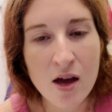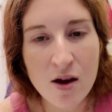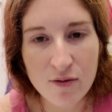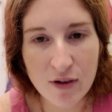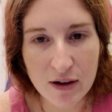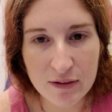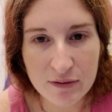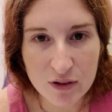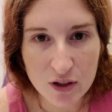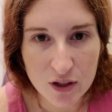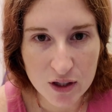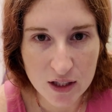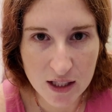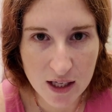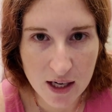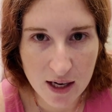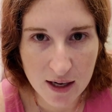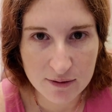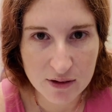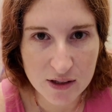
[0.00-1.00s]

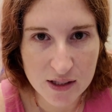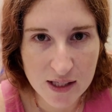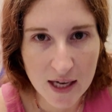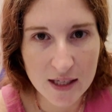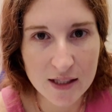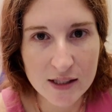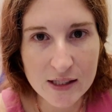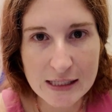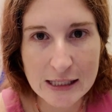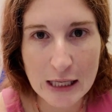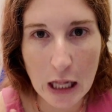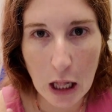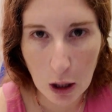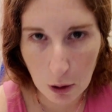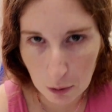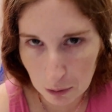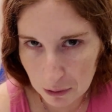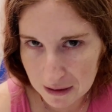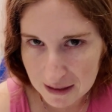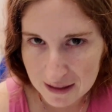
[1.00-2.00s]
5:30. I've just kind of
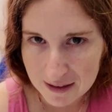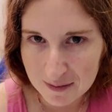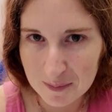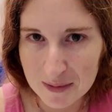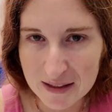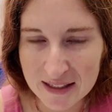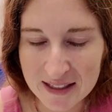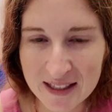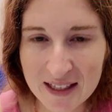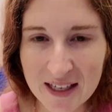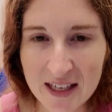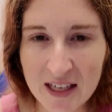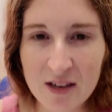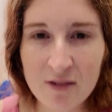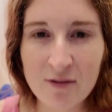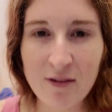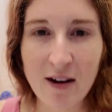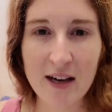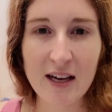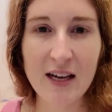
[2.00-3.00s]
slowly been
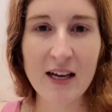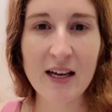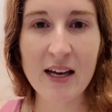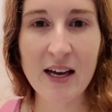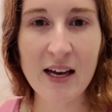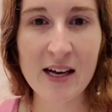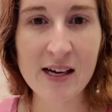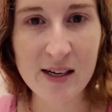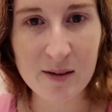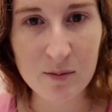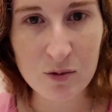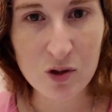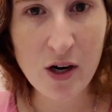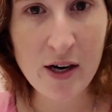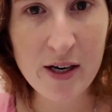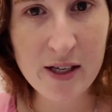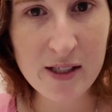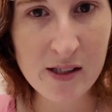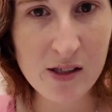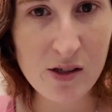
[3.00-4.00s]
getting ready, and I'm
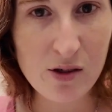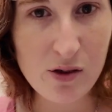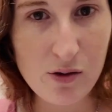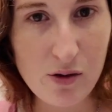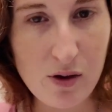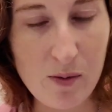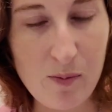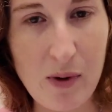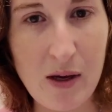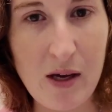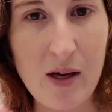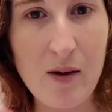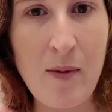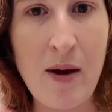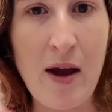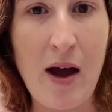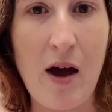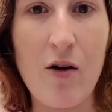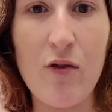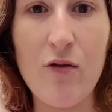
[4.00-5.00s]
trying to pick
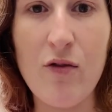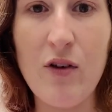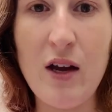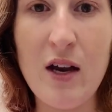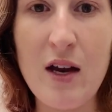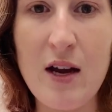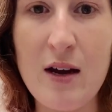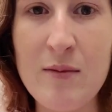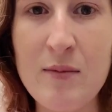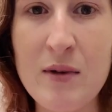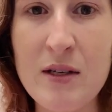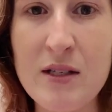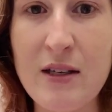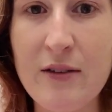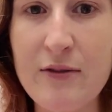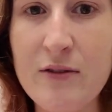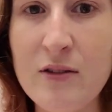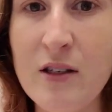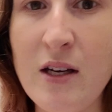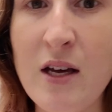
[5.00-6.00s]
my outfit. I'm
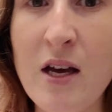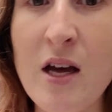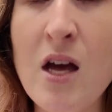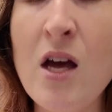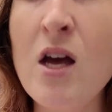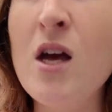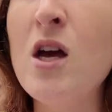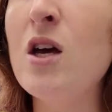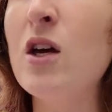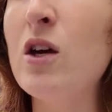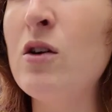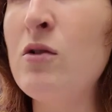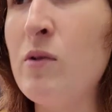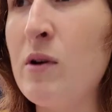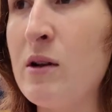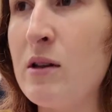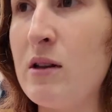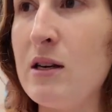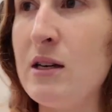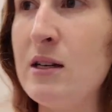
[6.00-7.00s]
definitely gonna
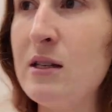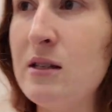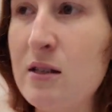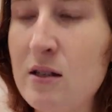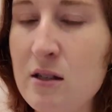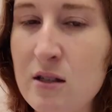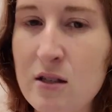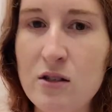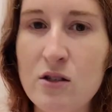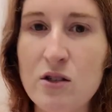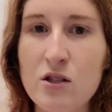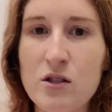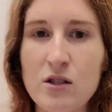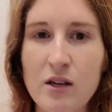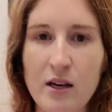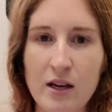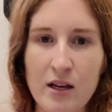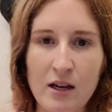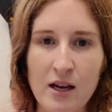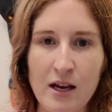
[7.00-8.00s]
wear this. This is just
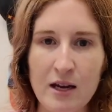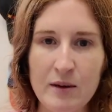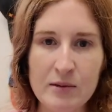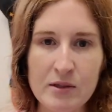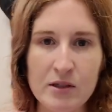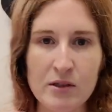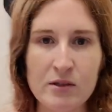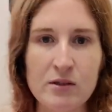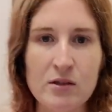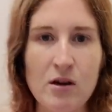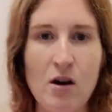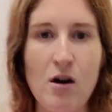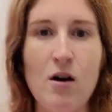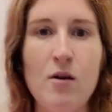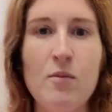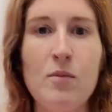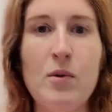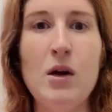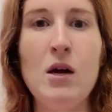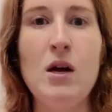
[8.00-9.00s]
like an Amazon
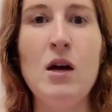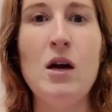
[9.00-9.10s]
top